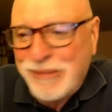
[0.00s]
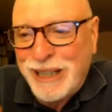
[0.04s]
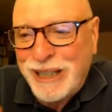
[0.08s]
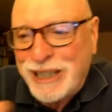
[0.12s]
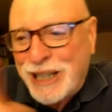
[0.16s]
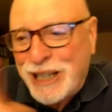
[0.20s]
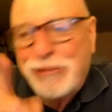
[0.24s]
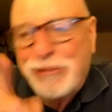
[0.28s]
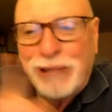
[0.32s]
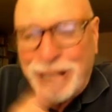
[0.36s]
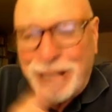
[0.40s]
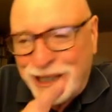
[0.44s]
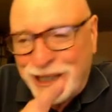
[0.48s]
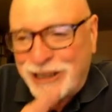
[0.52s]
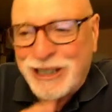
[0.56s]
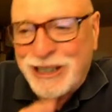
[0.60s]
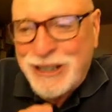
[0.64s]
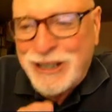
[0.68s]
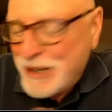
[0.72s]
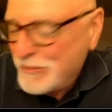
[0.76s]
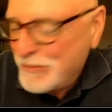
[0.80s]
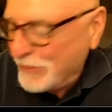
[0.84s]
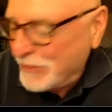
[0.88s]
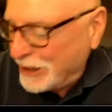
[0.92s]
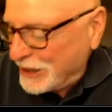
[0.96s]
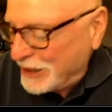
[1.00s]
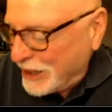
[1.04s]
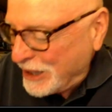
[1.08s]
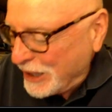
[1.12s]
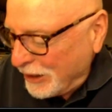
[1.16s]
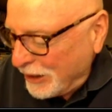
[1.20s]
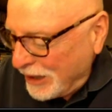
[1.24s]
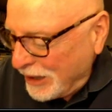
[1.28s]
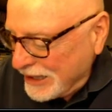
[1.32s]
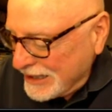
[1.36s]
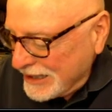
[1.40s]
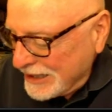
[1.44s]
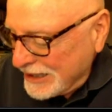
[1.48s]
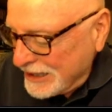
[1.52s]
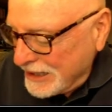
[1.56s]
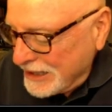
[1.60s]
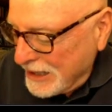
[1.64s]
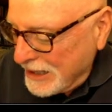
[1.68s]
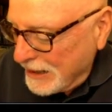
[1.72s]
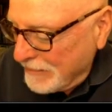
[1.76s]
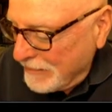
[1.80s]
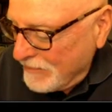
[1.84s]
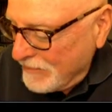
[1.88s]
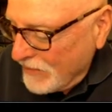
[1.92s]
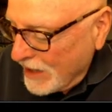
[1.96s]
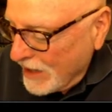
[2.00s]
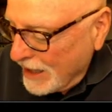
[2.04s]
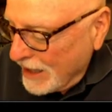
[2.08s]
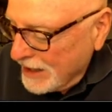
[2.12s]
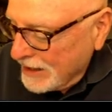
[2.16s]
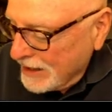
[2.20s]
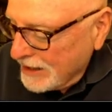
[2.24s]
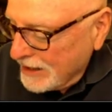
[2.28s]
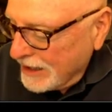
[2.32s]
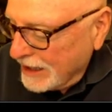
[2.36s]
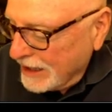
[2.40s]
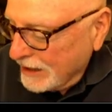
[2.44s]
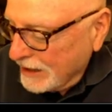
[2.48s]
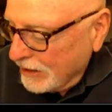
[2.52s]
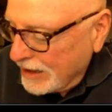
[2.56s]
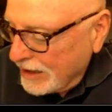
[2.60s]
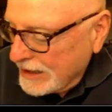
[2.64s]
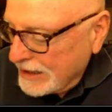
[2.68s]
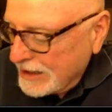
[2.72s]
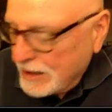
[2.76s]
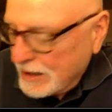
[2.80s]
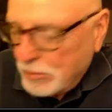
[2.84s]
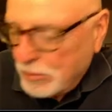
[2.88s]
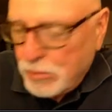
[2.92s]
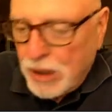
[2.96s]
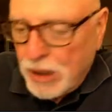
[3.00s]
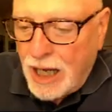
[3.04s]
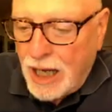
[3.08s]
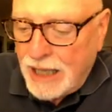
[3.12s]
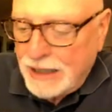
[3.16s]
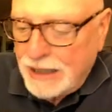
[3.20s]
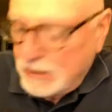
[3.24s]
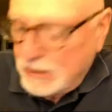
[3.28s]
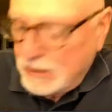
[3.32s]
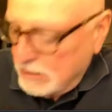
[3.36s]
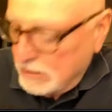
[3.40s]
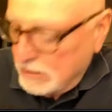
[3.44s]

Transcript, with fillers: but they won a, but they lost the uh, they lost the block,